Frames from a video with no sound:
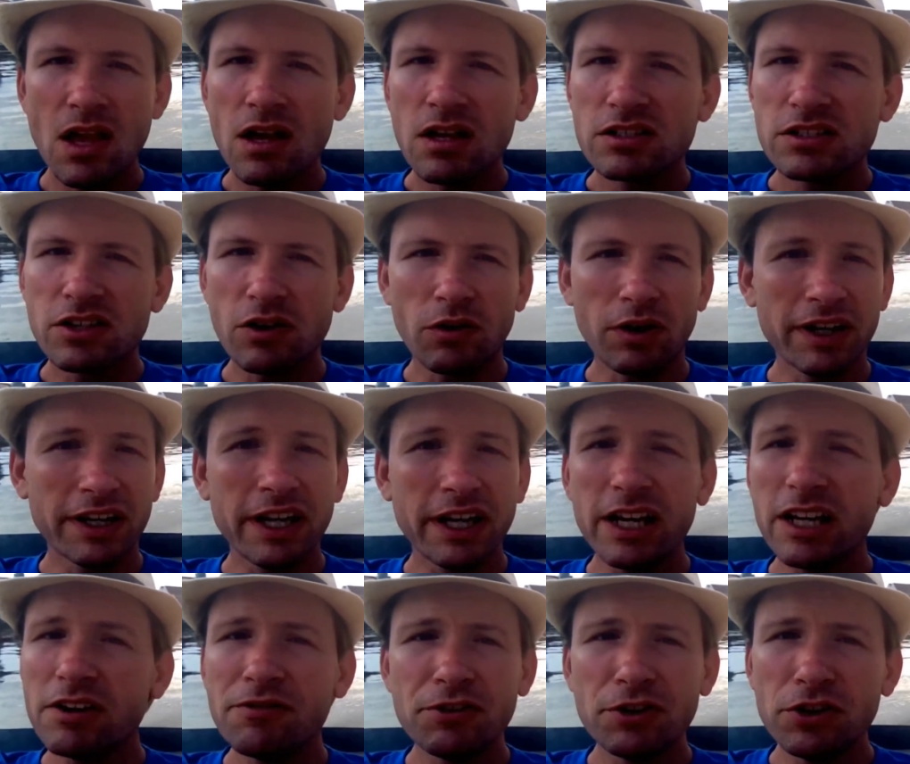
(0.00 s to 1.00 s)
So,
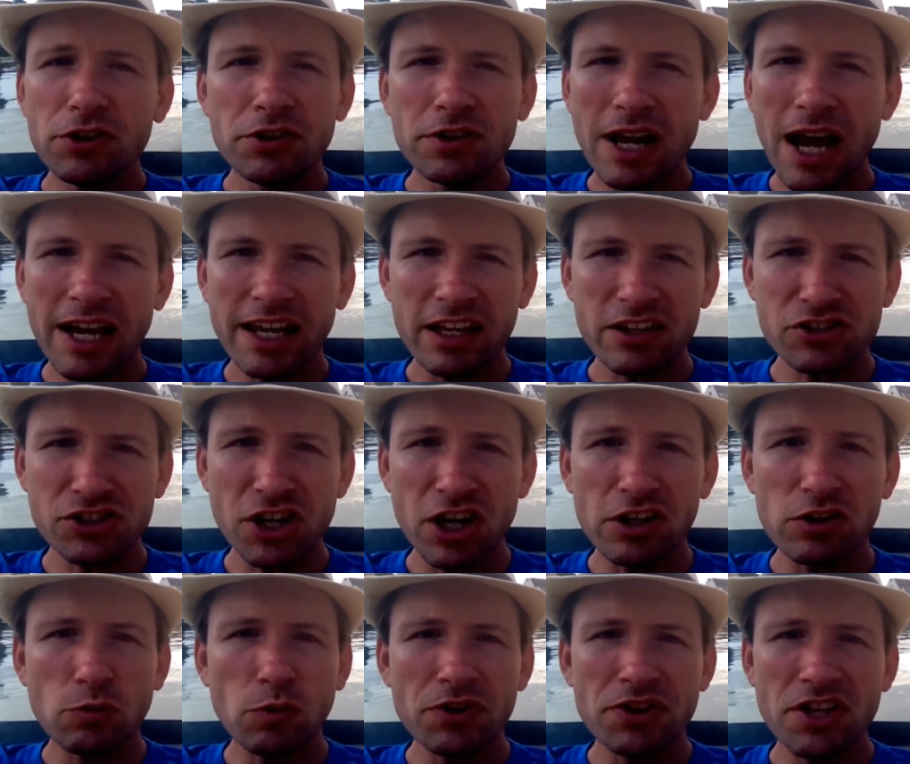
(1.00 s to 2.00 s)
again, if you do not get
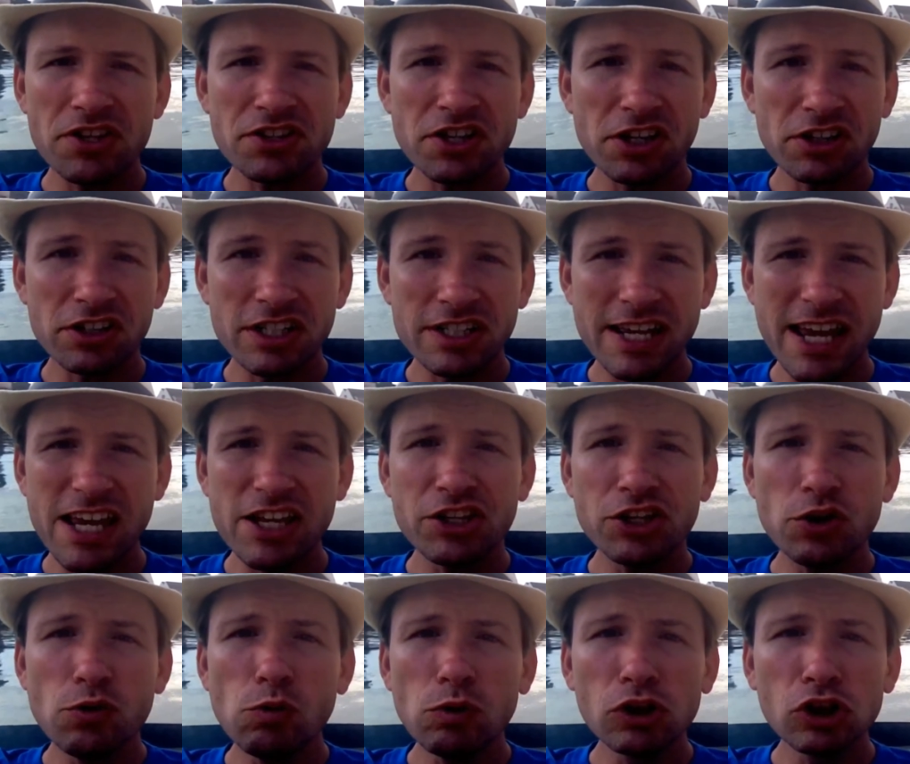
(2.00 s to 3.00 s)
started with us here today,
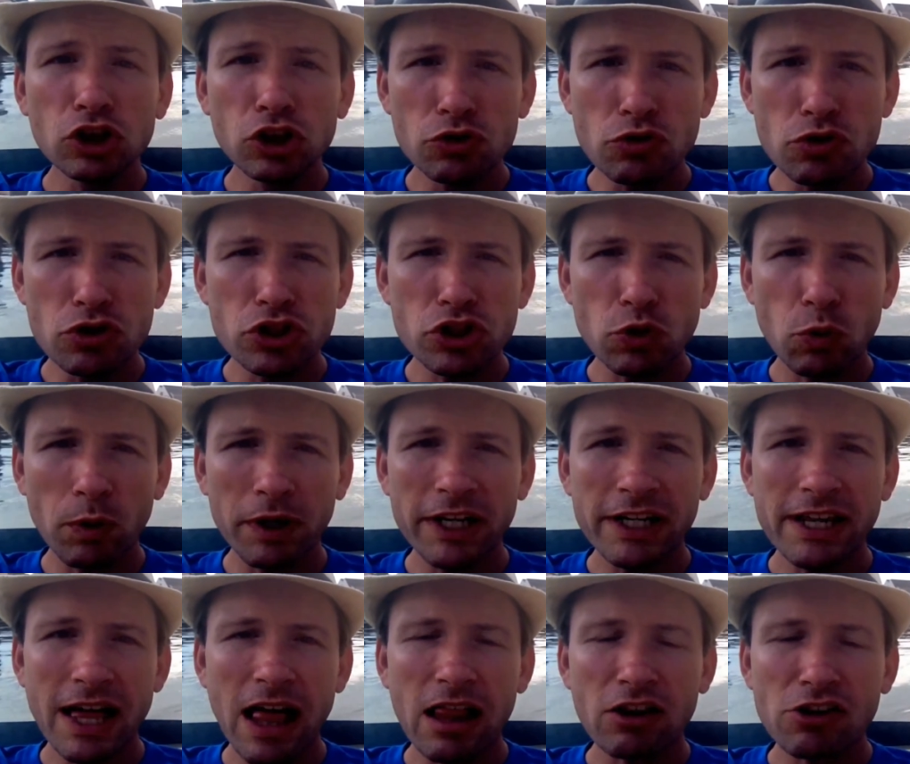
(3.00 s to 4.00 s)
you will lose
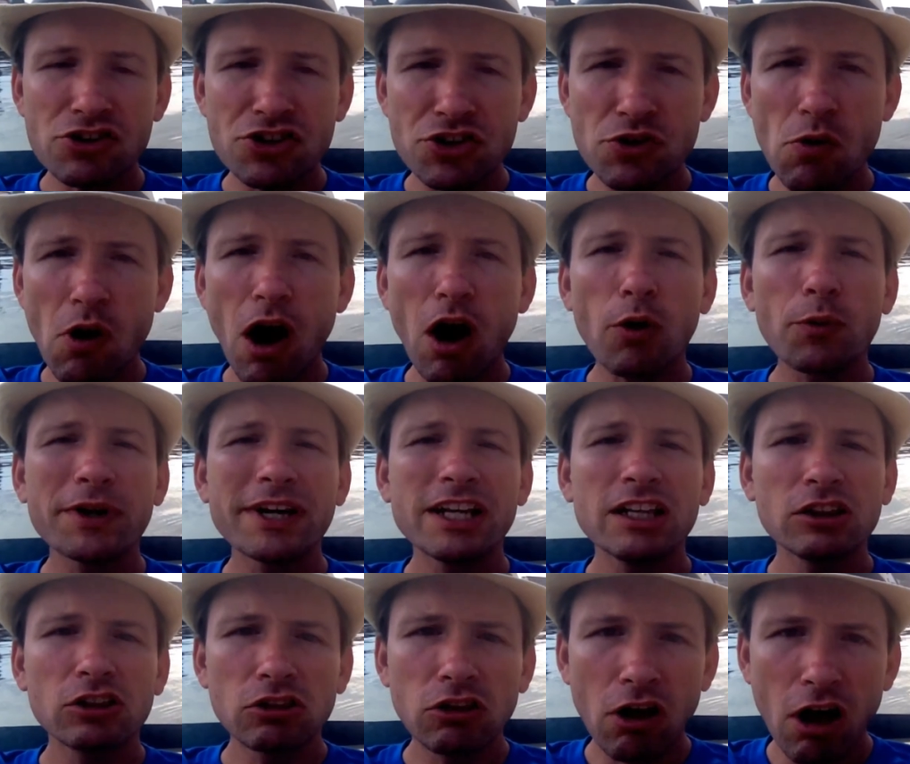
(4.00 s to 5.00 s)
$20. You already
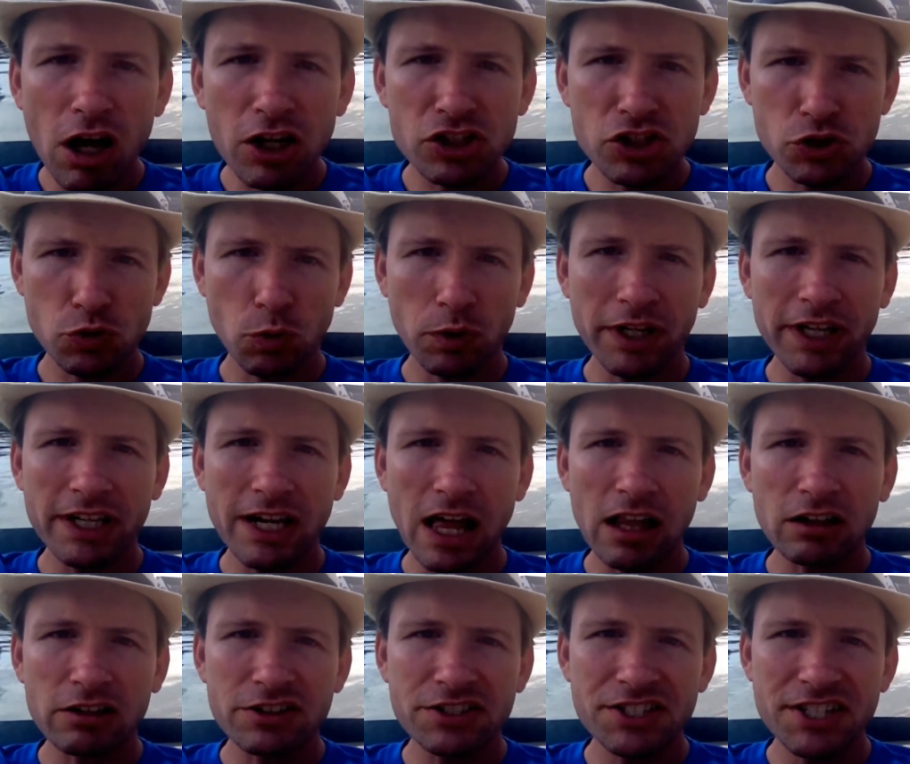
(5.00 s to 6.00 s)
lost
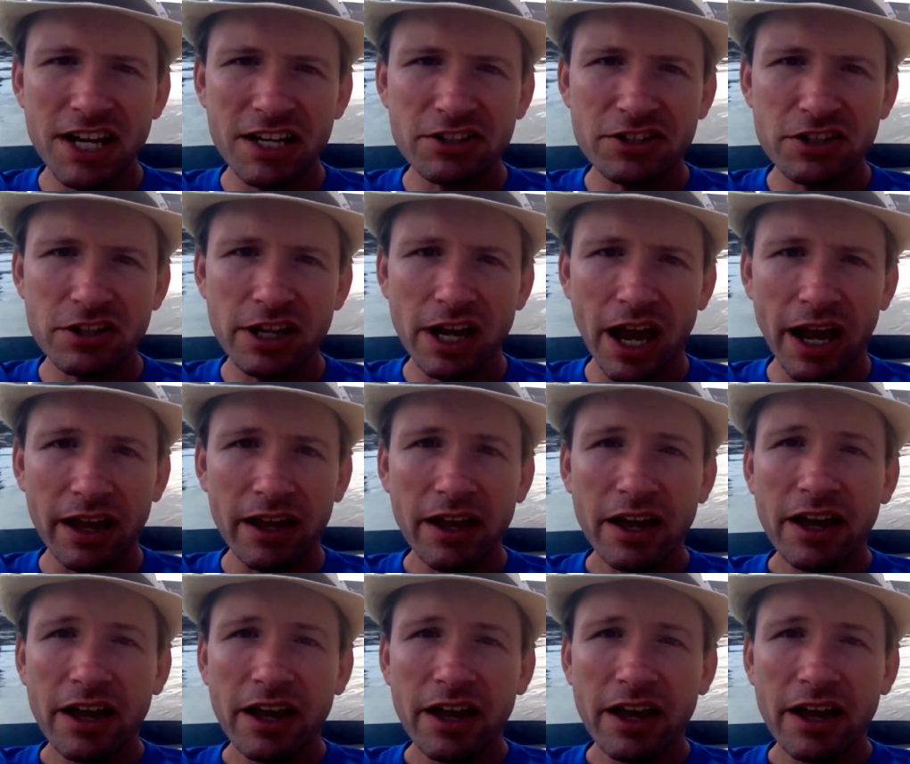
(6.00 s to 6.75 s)
$20 yesterday.